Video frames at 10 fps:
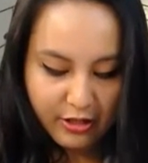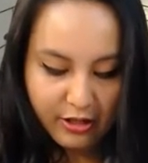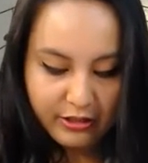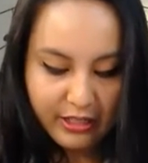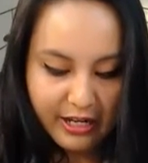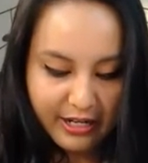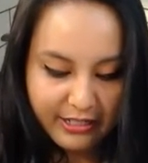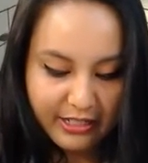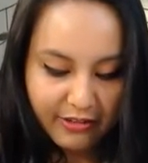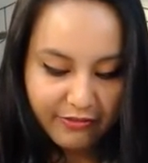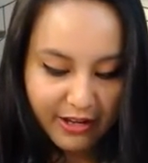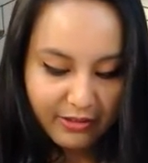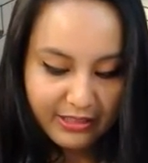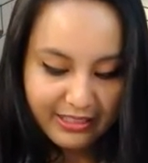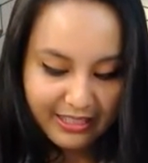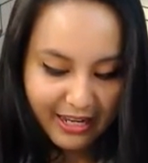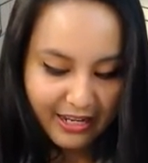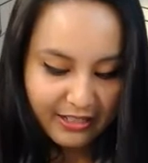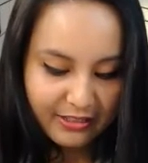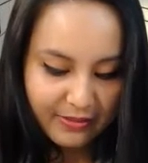online and I found this
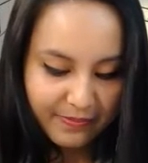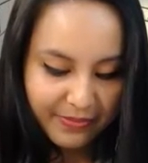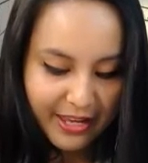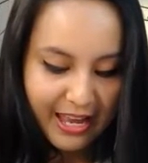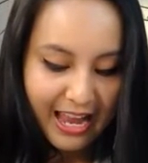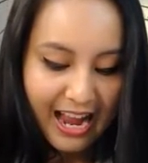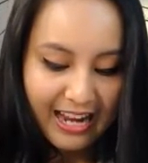case.